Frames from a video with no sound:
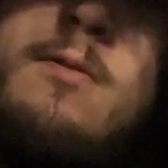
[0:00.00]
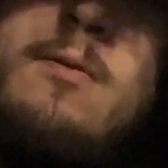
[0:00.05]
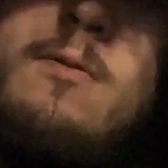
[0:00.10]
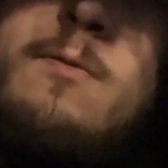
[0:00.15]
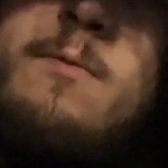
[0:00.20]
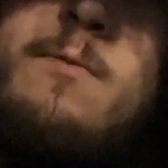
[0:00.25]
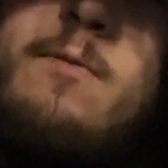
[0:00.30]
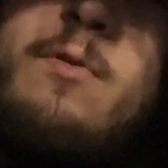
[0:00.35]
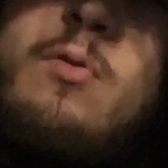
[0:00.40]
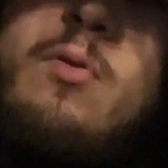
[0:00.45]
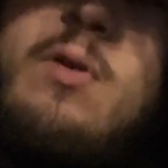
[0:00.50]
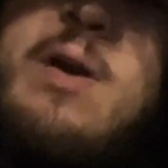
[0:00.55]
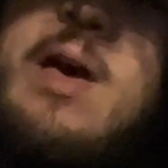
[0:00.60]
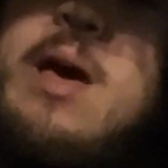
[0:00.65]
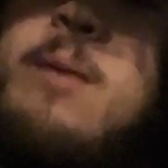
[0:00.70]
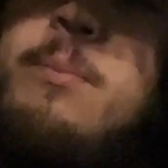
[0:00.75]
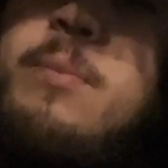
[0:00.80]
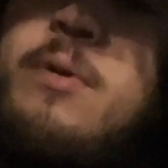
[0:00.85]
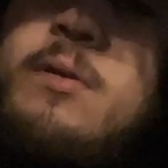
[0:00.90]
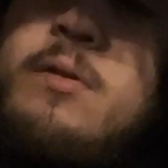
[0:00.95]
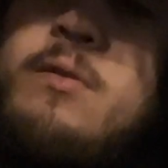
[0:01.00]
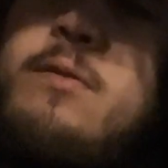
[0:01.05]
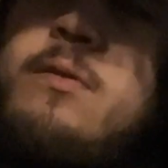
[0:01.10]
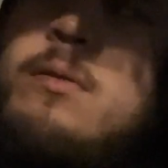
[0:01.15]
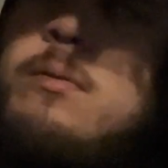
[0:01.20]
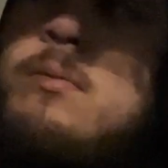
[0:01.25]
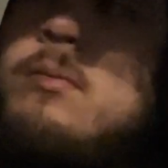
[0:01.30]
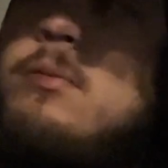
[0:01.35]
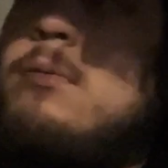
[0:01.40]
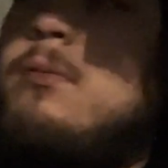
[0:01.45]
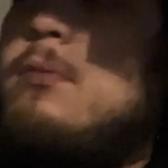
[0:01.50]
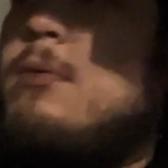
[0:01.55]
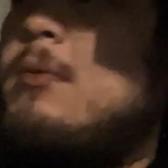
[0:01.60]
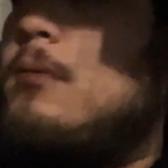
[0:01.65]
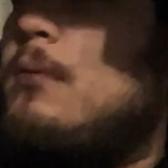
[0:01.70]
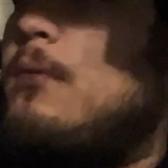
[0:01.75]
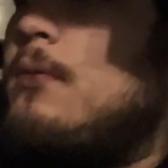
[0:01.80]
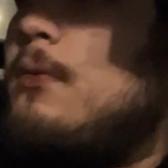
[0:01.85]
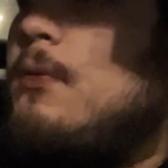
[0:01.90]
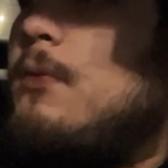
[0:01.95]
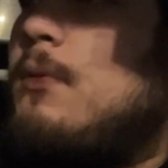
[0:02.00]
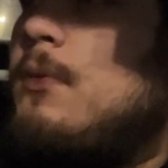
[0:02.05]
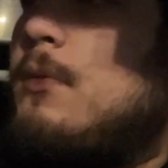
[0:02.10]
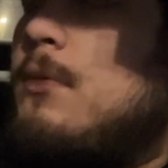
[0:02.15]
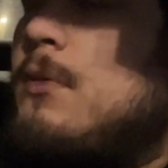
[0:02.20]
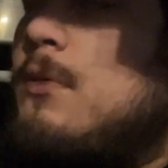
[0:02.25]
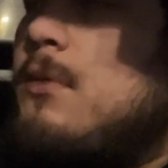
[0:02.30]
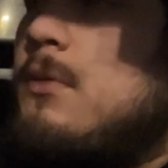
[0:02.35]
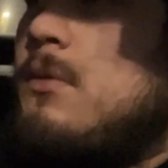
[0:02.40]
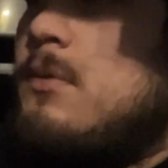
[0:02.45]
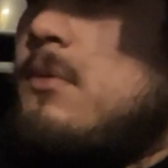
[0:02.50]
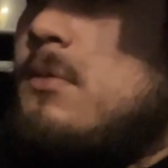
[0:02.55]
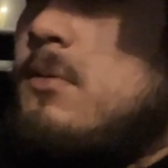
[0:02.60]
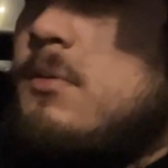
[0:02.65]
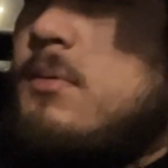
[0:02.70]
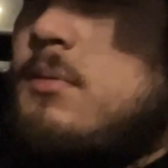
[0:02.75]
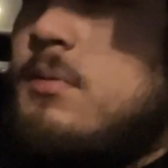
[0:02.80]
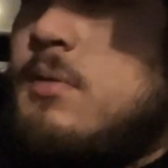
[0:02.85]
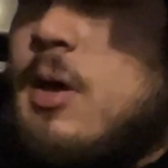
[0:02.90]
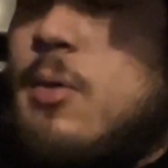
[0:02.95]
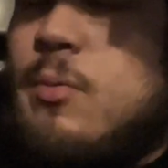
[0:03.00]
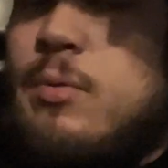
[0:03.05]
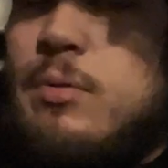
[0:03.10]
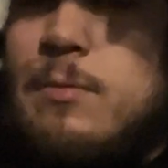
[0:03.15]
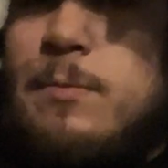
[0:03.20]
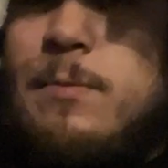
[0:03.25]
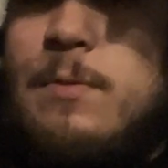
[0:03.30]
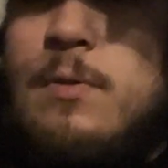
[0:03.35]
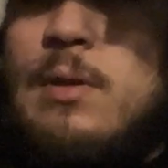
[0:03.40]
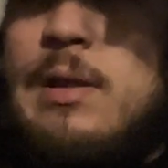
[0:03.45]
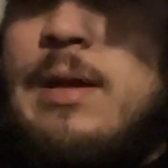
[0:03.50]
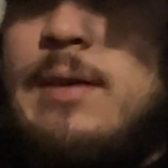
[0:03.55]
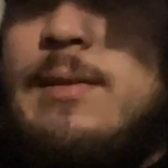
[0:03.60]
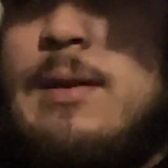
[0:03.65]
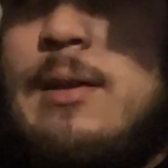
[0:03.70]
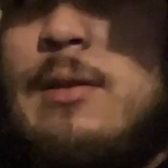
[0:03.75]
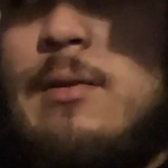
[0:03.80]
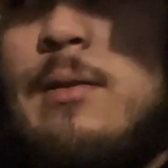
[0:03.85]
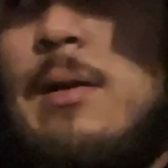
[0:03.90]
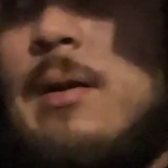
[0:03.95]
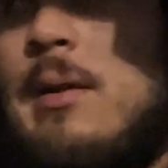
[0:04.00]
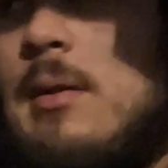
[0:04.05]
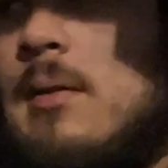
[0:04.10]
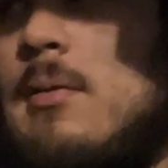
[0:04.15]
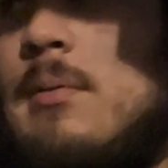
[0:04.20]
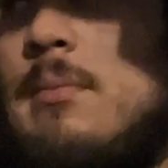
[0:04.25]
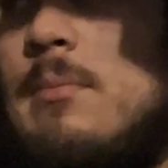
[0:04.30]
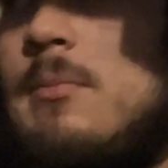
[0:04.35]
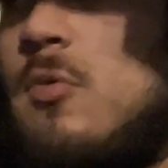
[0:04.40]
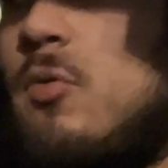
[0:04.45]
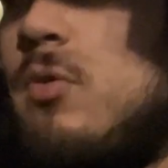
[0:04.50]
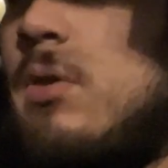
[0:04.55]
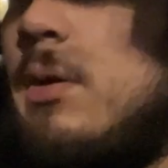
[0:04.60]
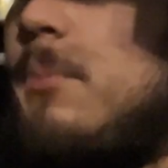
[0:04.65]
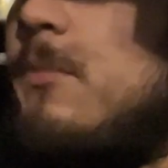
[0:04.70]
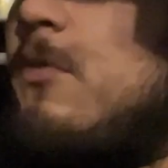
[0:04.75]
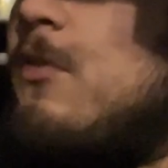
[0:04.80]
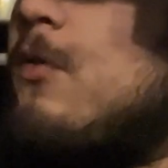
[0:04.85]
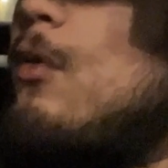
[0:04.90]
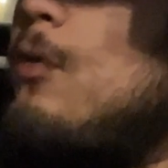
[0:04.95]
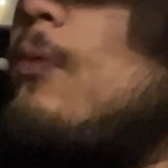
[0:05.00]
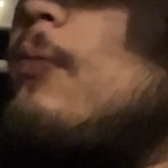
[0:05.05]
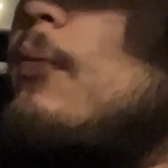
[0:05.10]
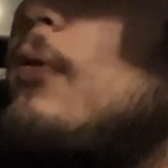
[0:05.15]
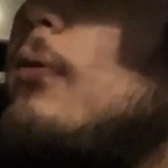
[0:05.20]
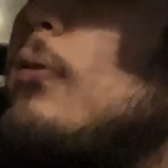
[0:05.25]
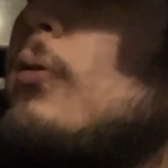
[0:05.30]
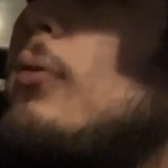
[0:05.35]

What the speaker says: feel happiness, you know. I wanna feel like that like when I'm sober.